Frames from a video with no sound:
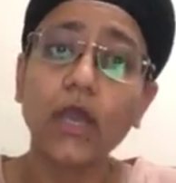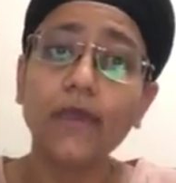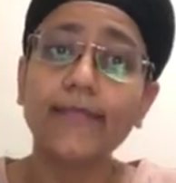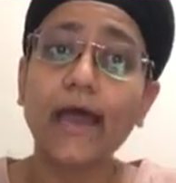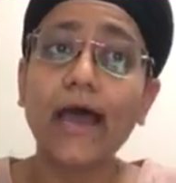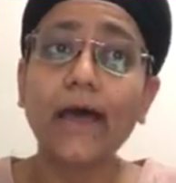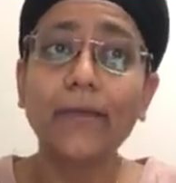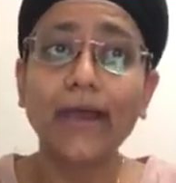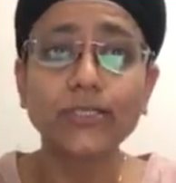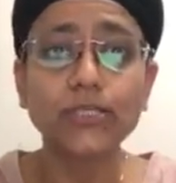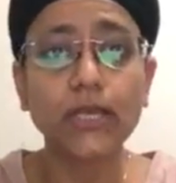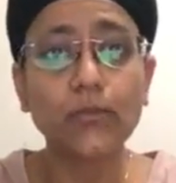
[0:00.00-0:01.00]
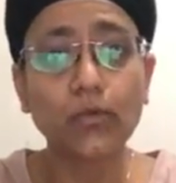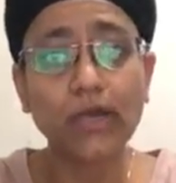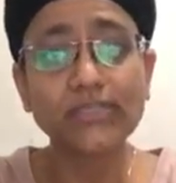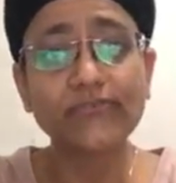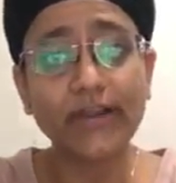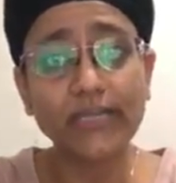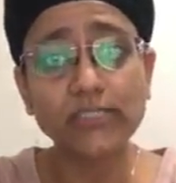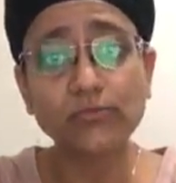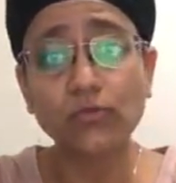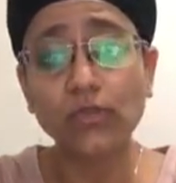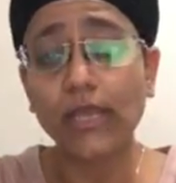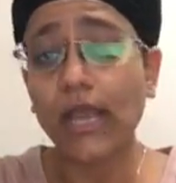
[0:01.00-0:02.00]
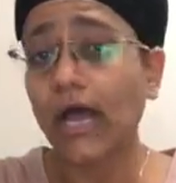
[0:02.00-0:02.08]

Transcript: The app actually works very smoothly.